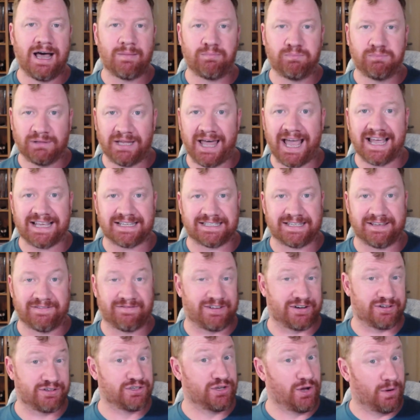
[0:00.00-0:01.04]
Bless, if
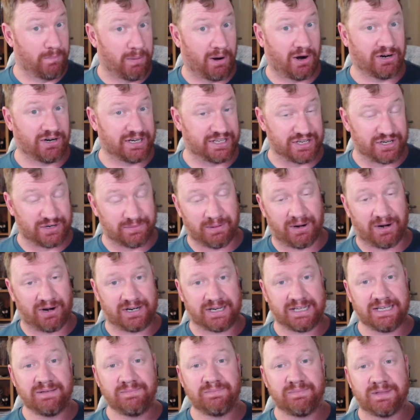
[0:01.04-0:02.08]
there's no bard in your
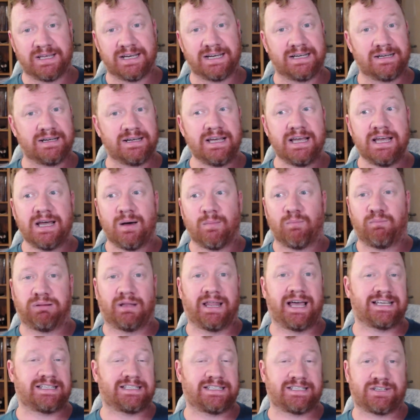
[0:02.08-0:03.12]
party,
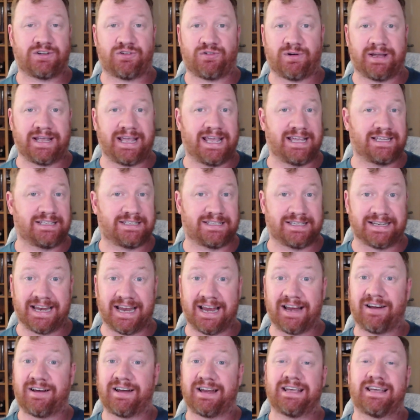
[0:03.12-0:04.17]
Bless creates an
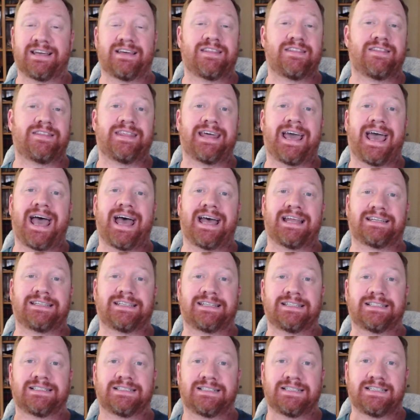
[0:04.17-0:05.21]
area
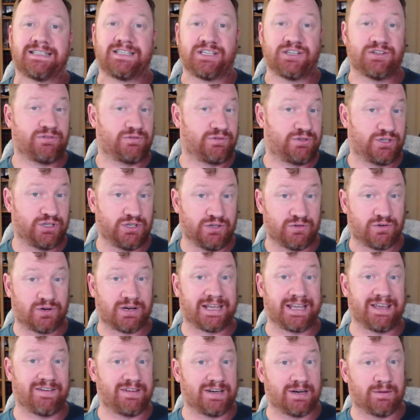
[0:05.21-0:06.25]
that you're
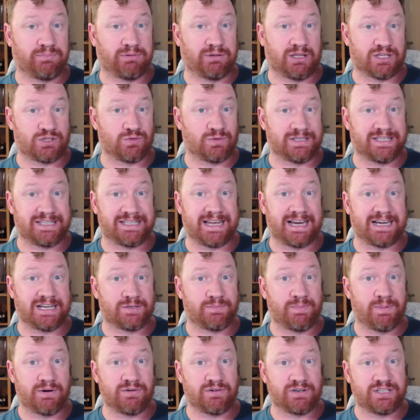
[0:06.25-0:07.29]
giving a +1 status
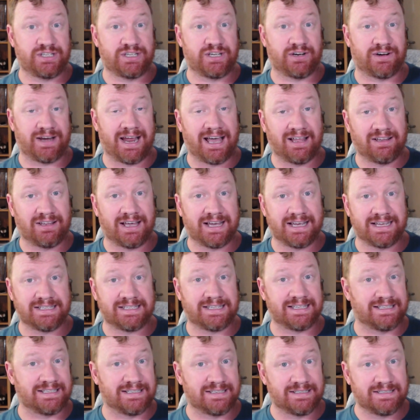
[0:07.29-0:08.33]
bonus to your
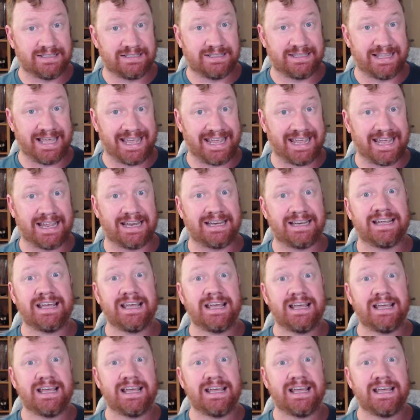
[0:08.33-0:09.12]
allies, and they get